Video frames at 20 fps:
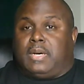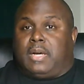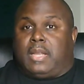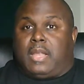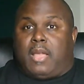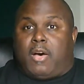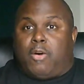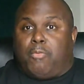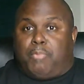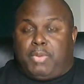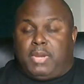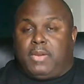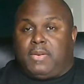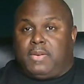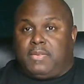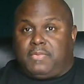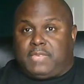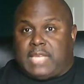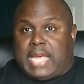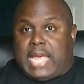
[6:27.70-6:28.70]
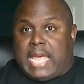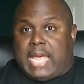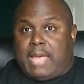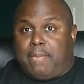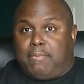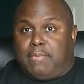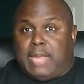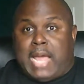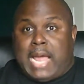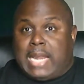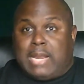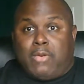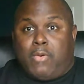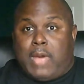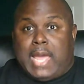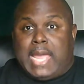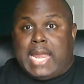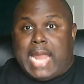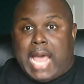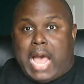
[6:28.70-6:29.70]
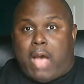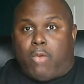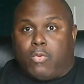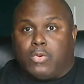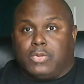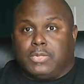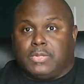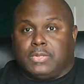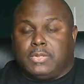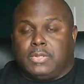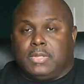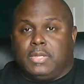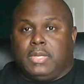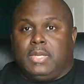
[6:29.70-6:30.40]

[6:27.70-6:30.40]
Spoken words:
a long period of time. Not no 8 hours.